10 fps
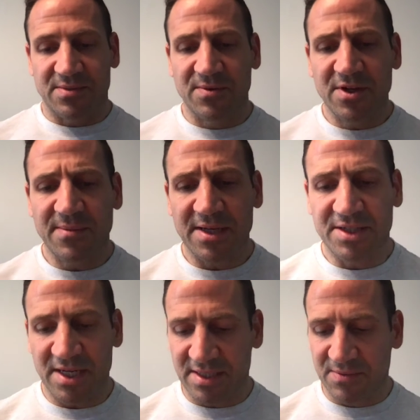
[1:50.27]
When we talk about
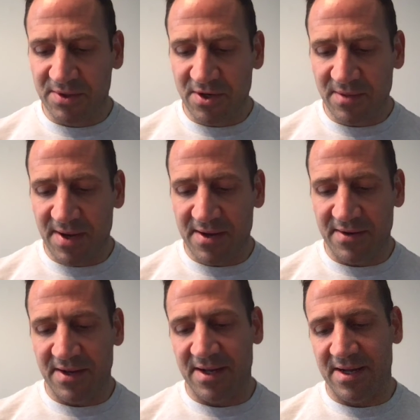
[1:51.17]
justice, we talk
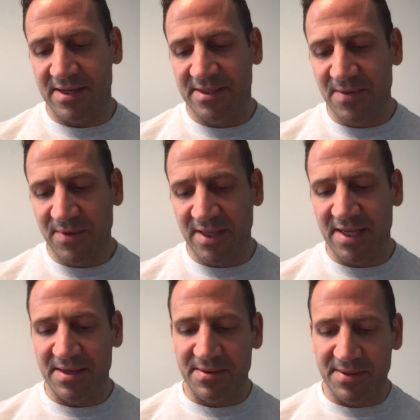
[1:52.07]
about
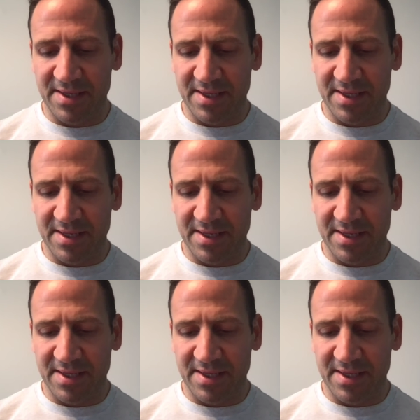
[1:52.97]
typically